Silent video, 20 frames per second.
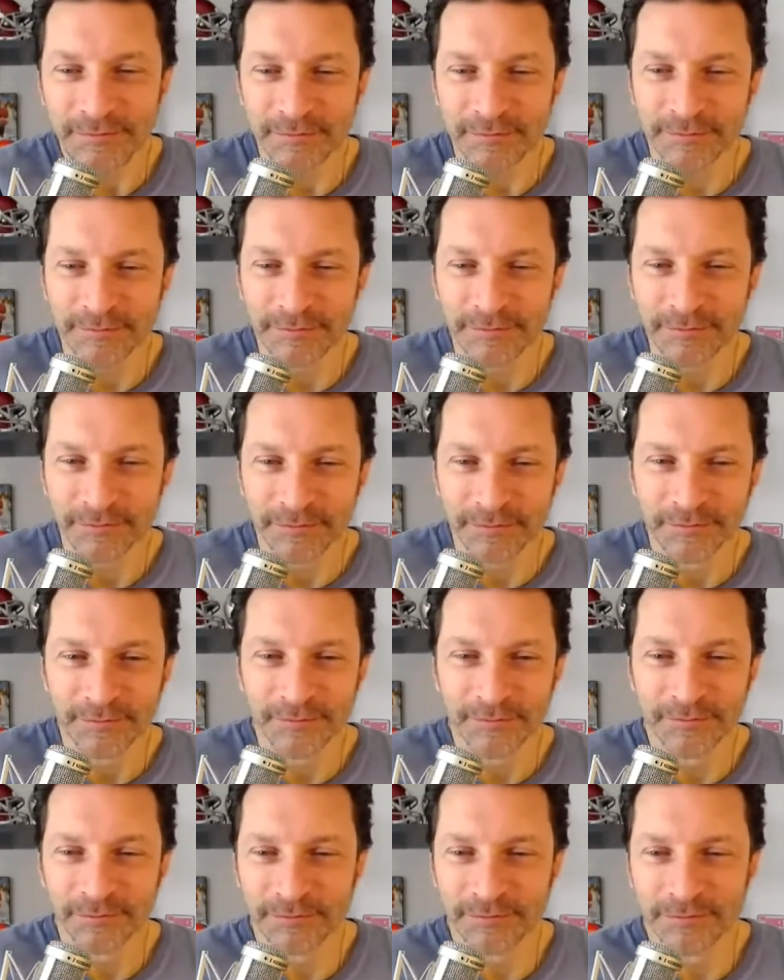
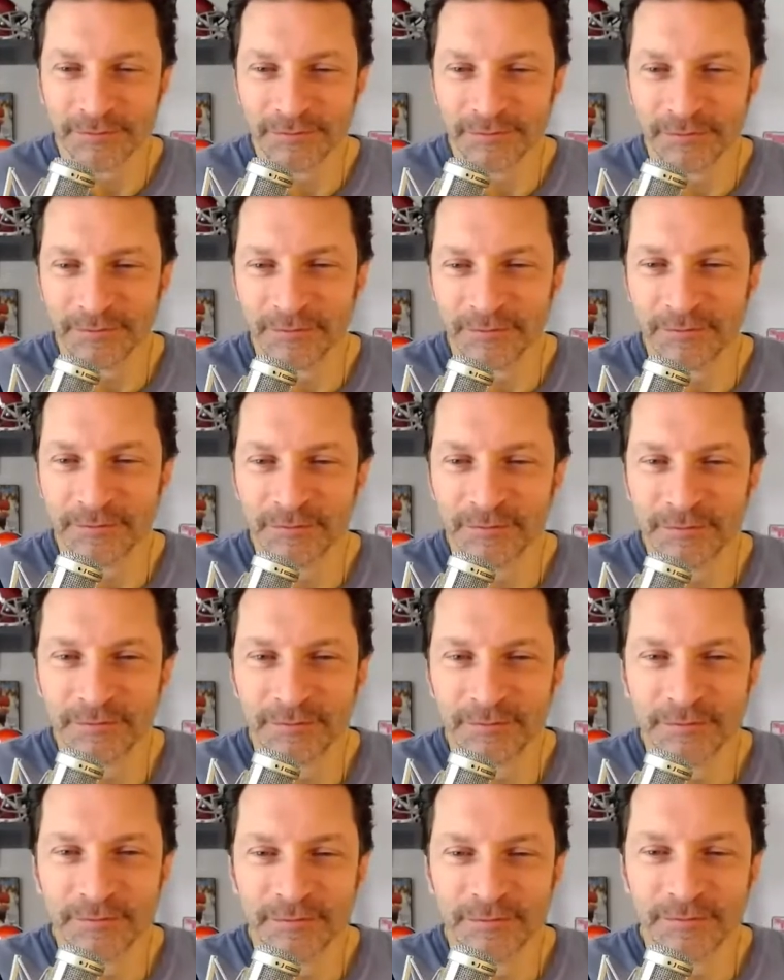
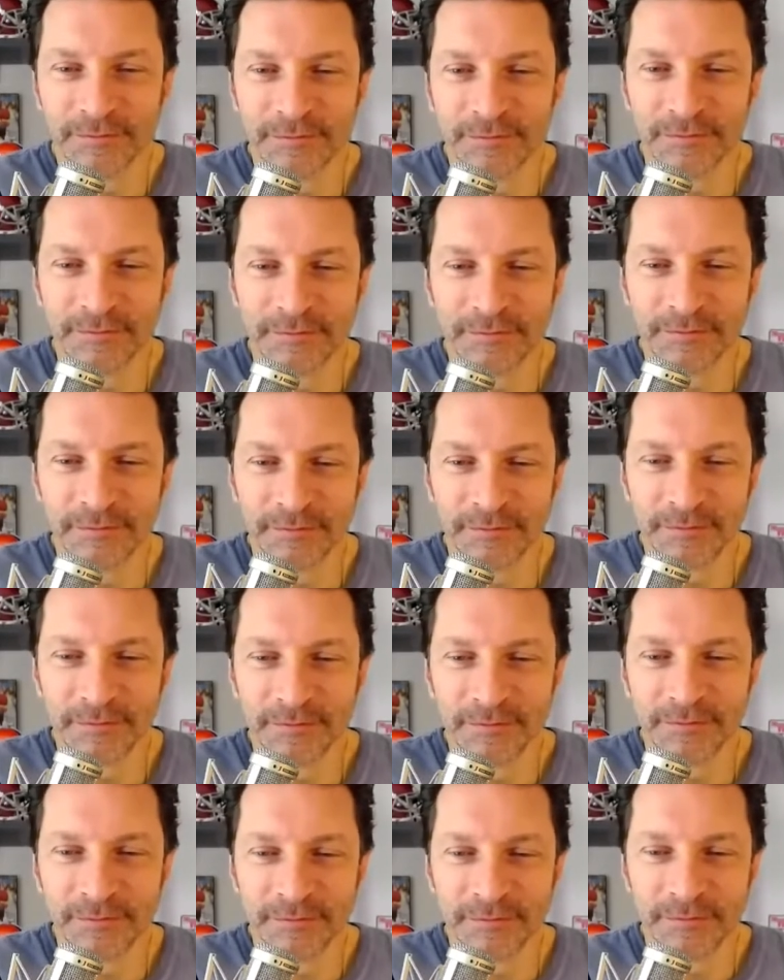
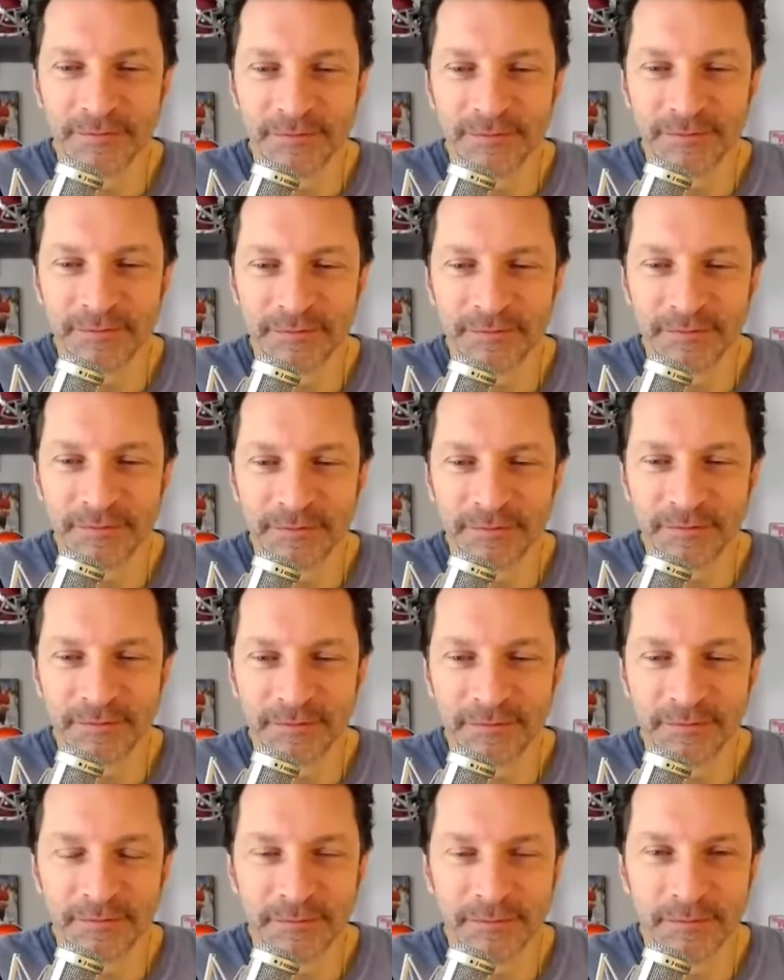
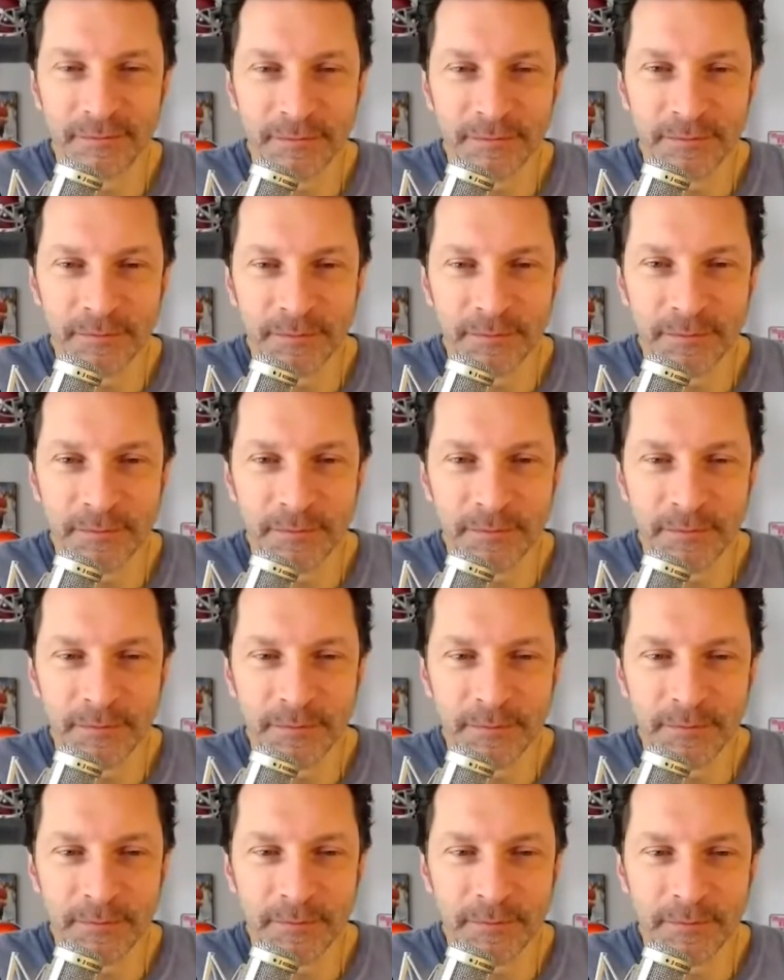
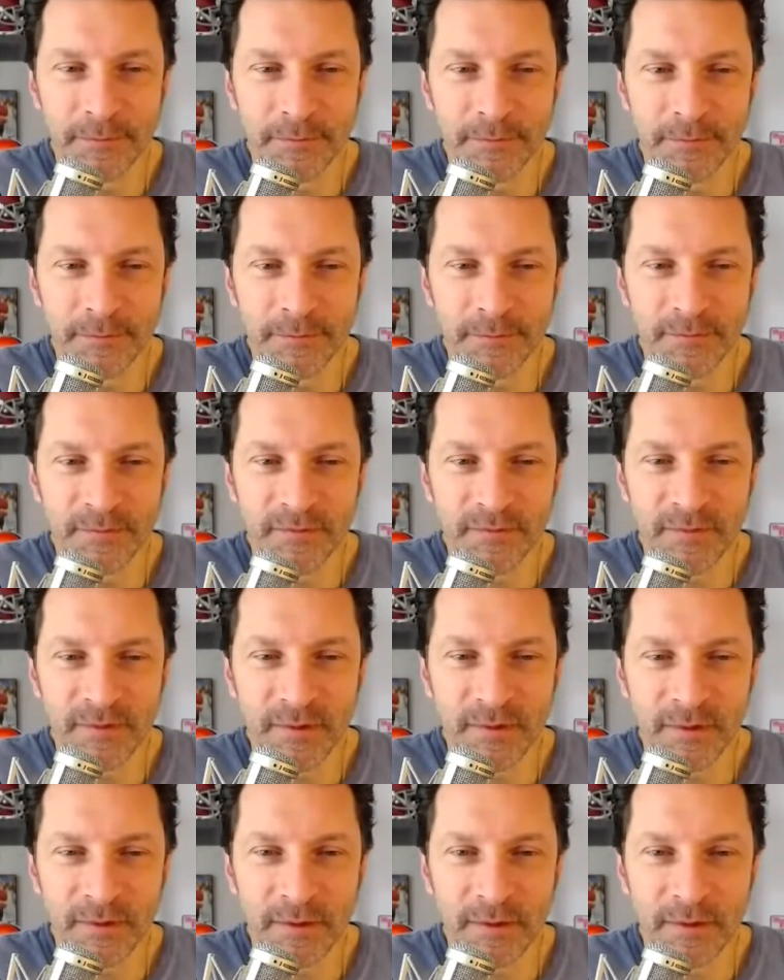
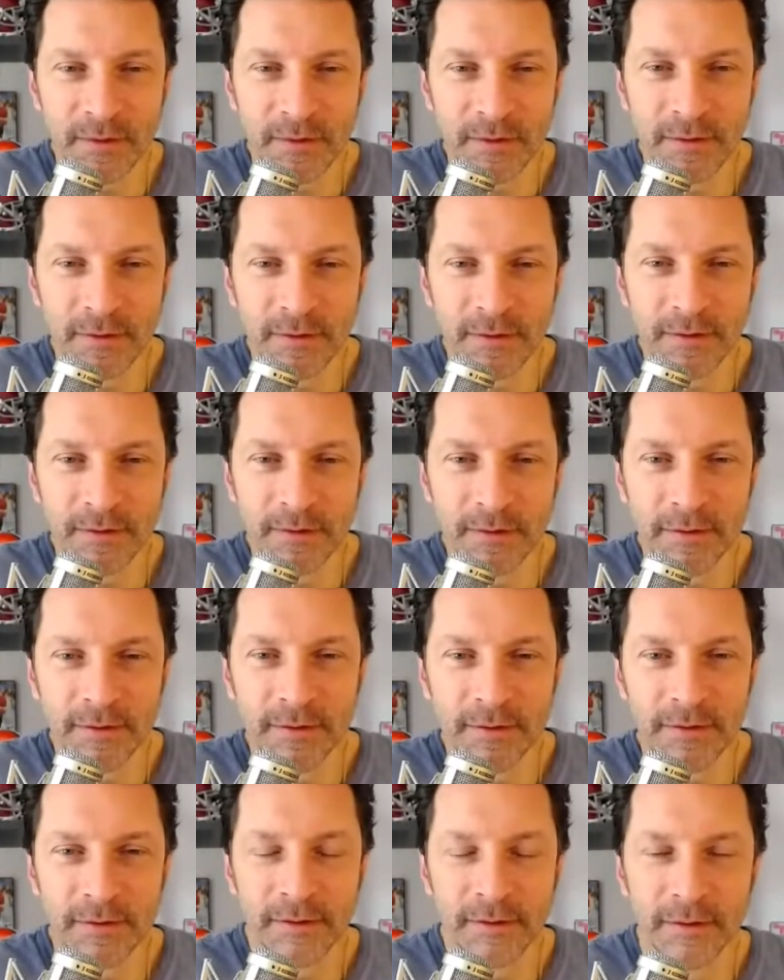
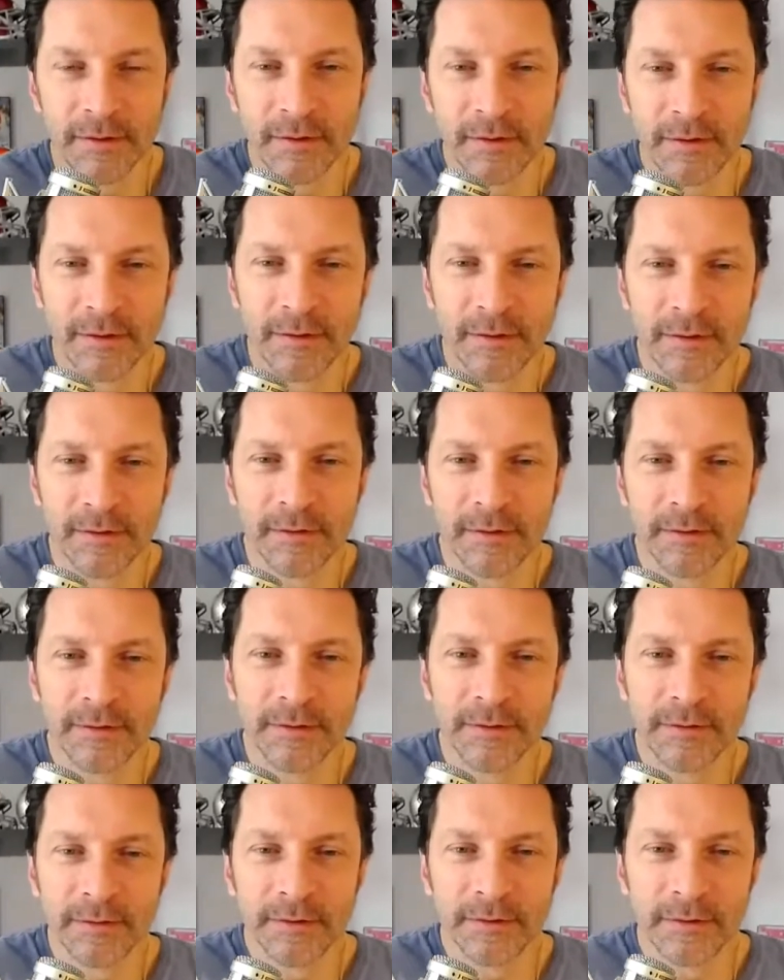(not speaking)